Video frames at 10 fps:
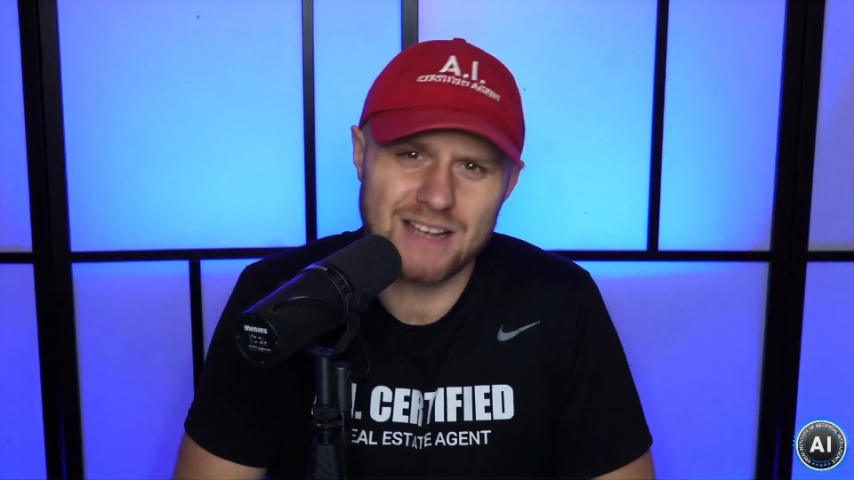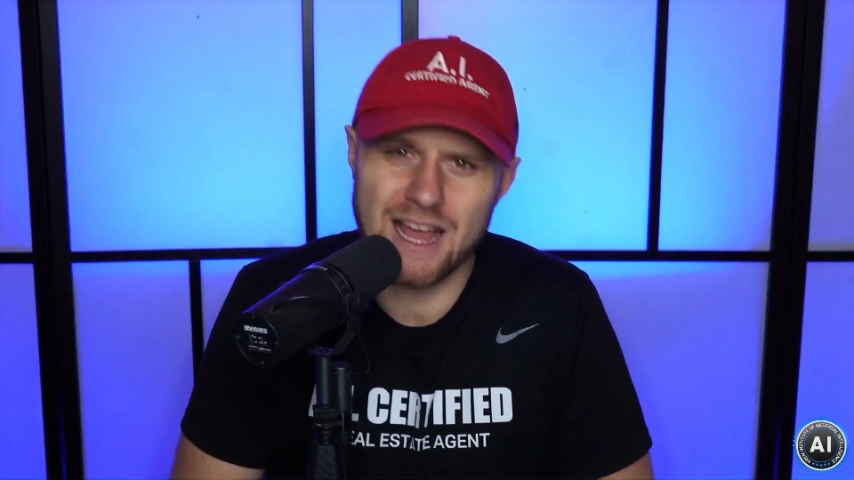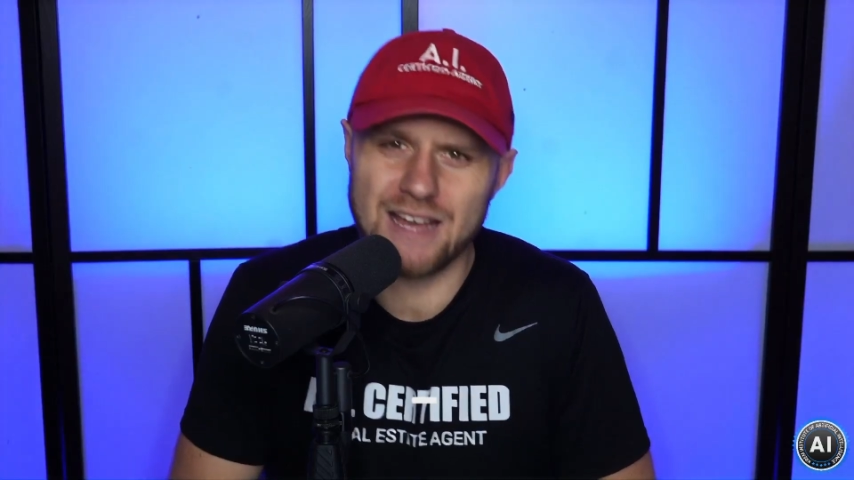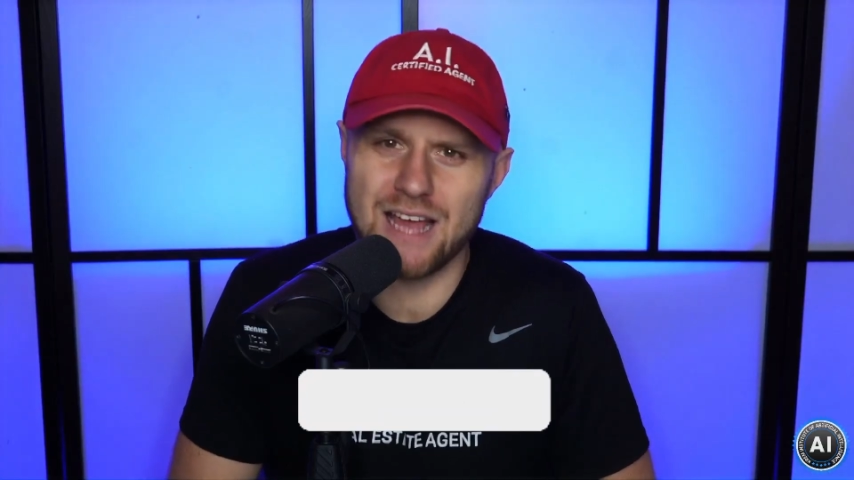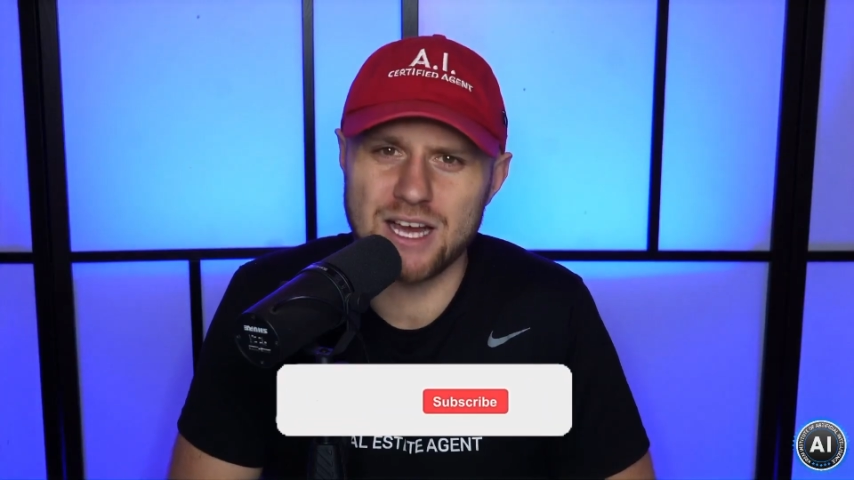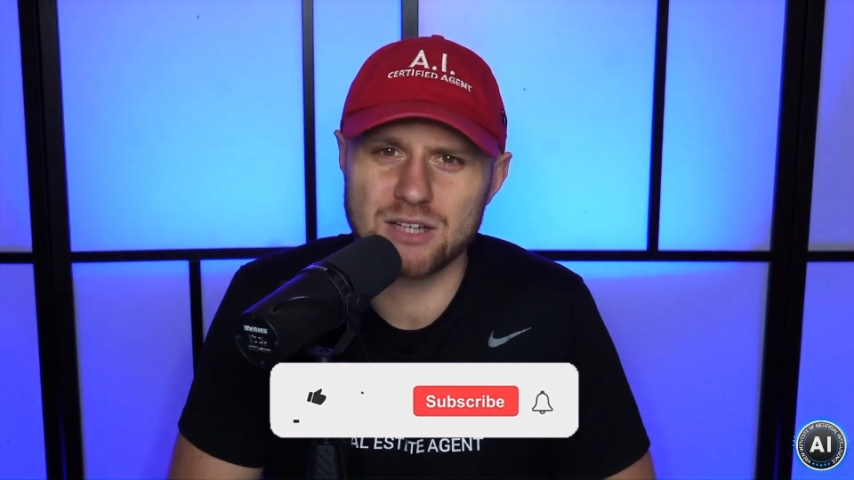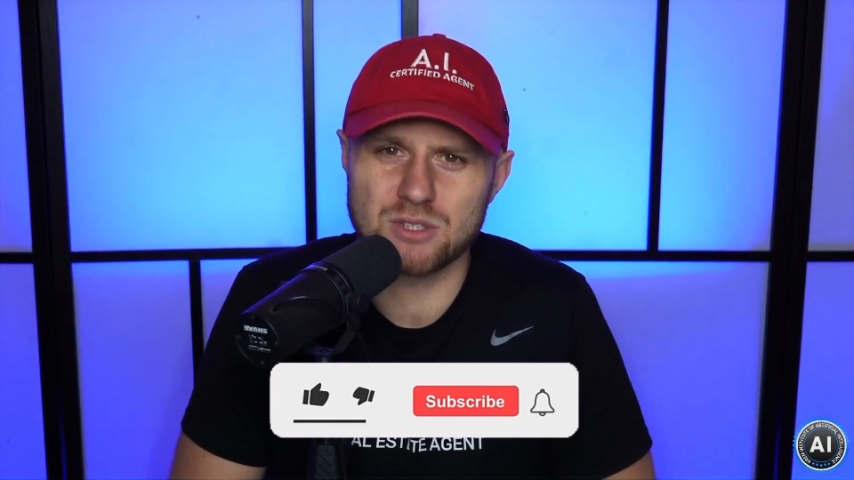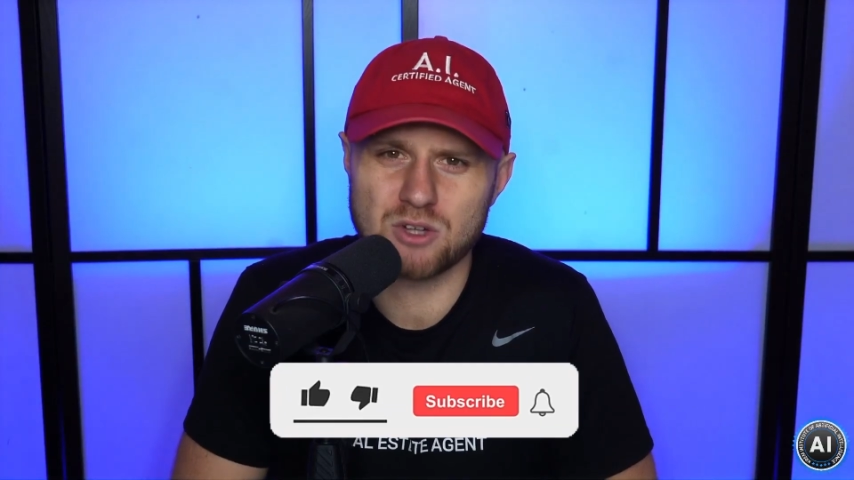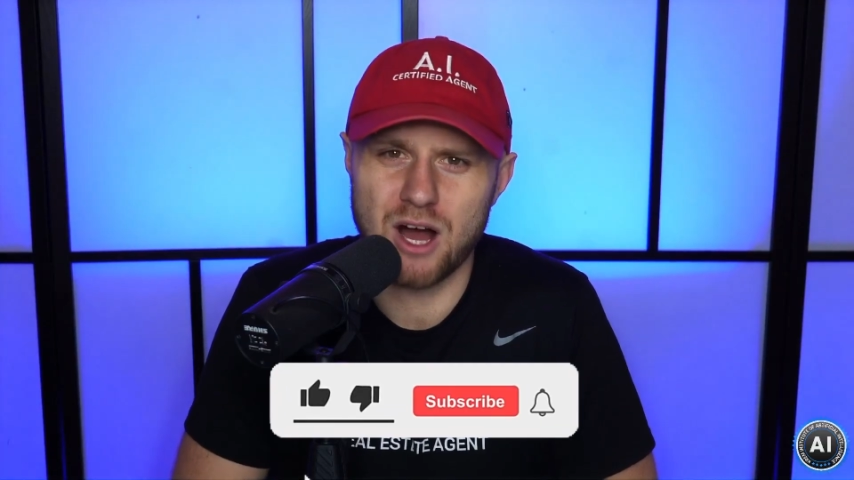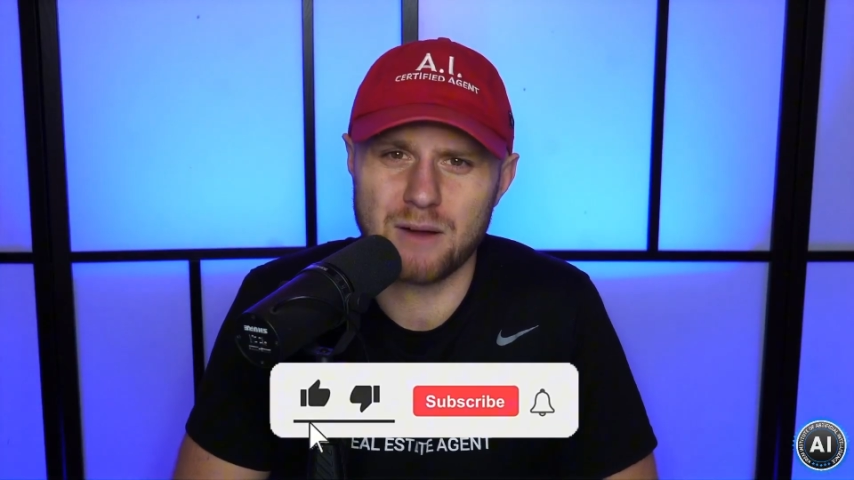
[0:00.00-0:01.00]
like and
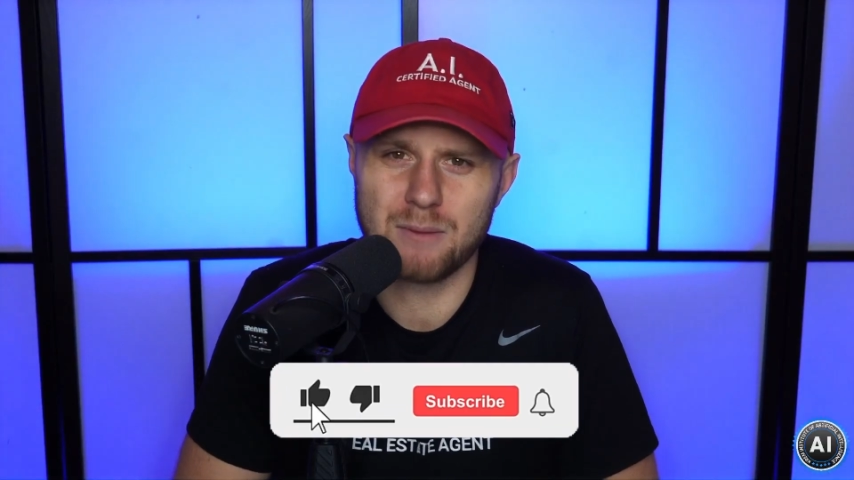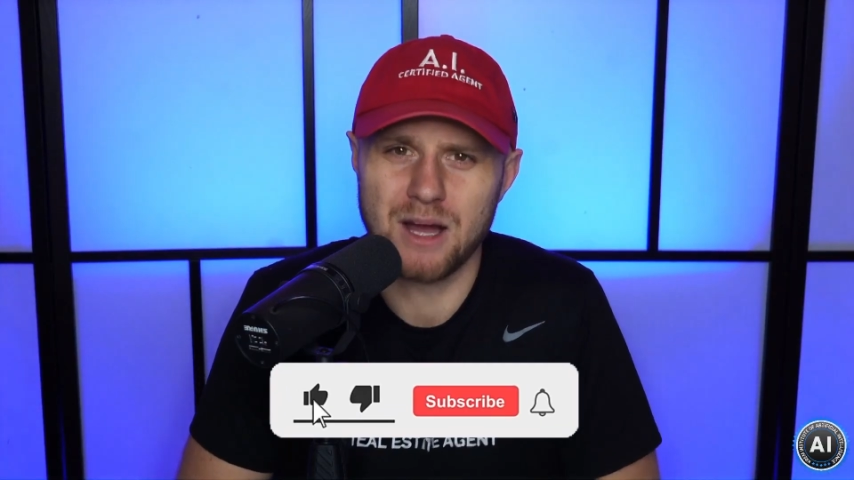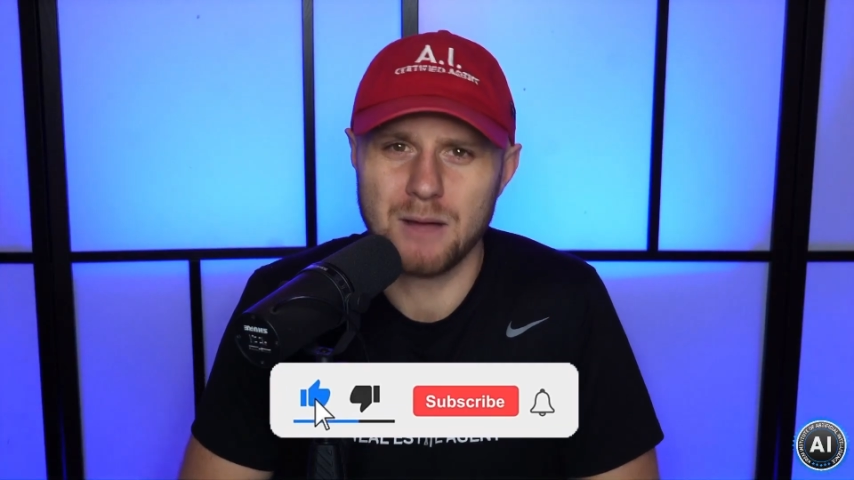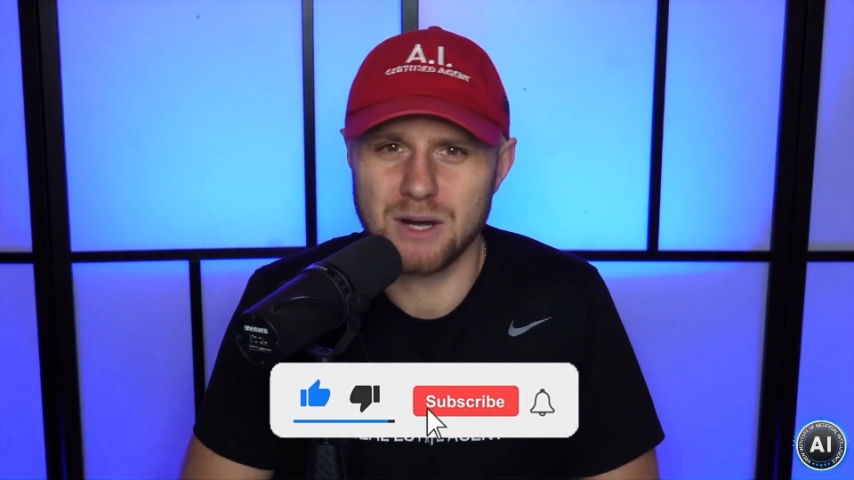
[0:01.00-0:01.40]
subscribe,